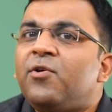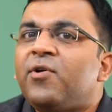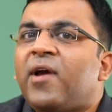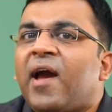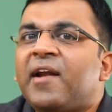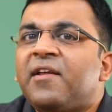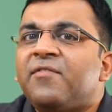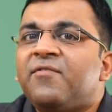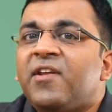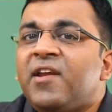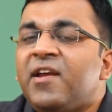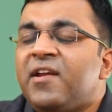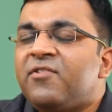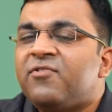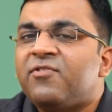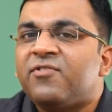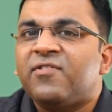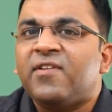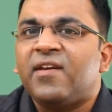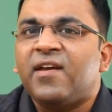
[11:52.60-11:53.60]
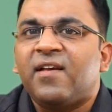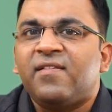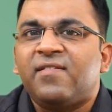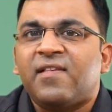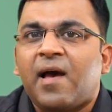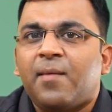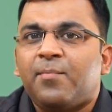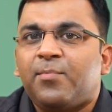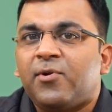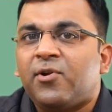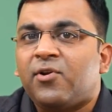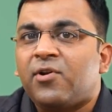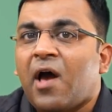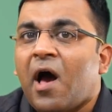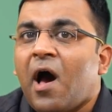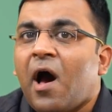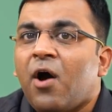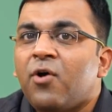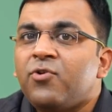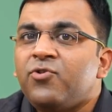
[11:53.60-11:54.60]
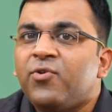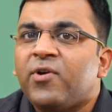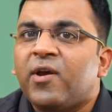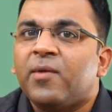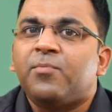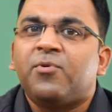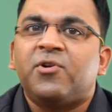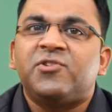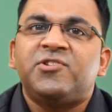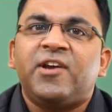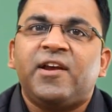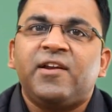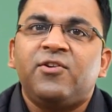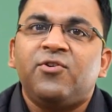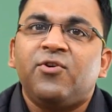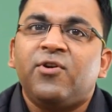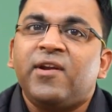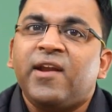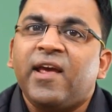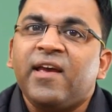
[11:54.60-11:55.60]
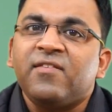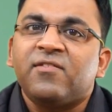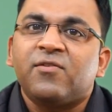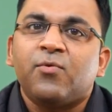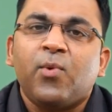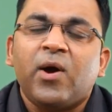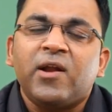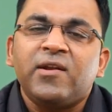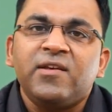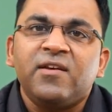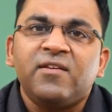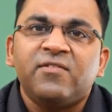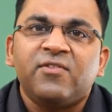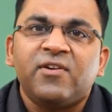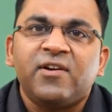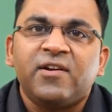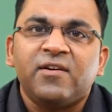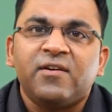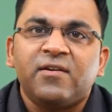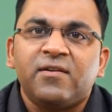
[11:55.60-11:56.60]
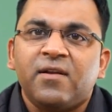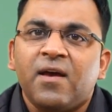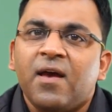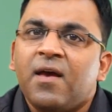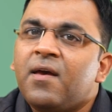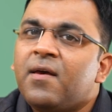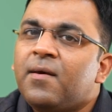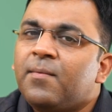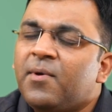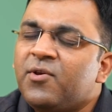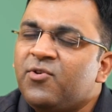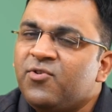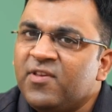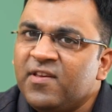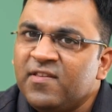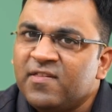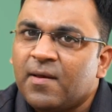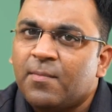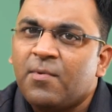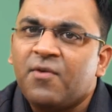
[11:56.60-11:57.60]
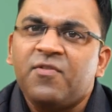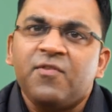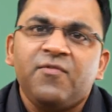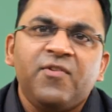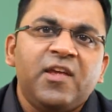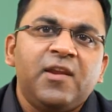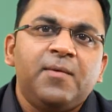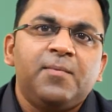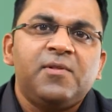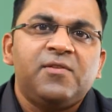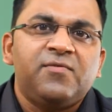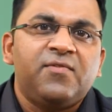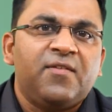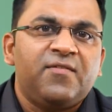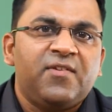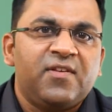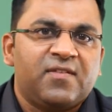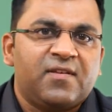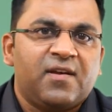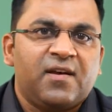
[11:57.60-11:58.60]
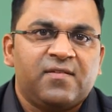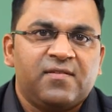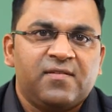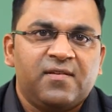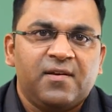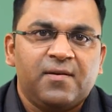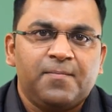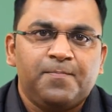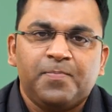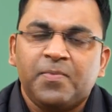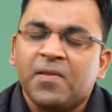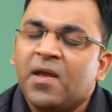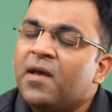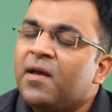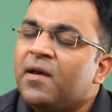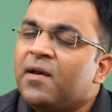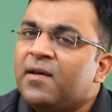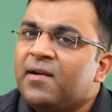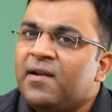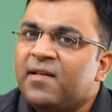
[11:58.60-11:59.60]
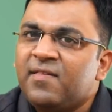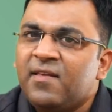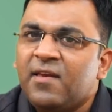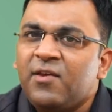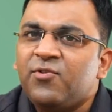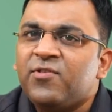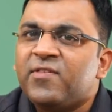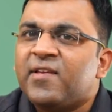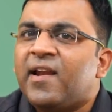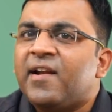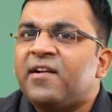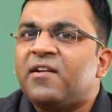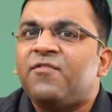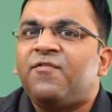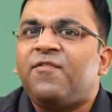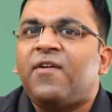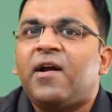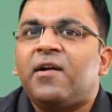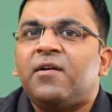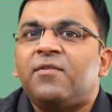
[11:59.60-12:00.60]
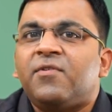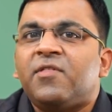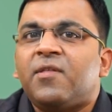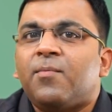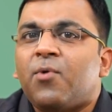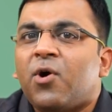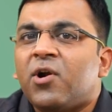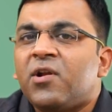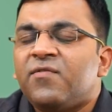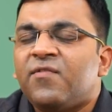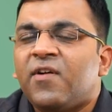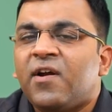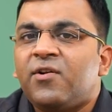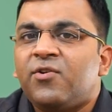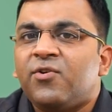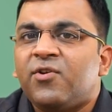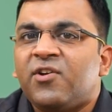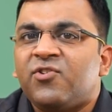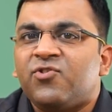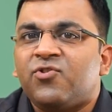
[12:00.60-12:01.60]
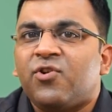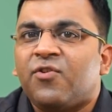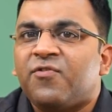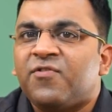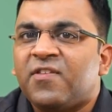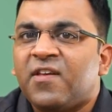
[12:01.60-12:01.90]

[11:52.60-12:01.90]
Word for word: look at a very interesting example on how you can project your next 1 year's return by using some of the variables we have discussed here. Let's say you select a fund with a modified duration of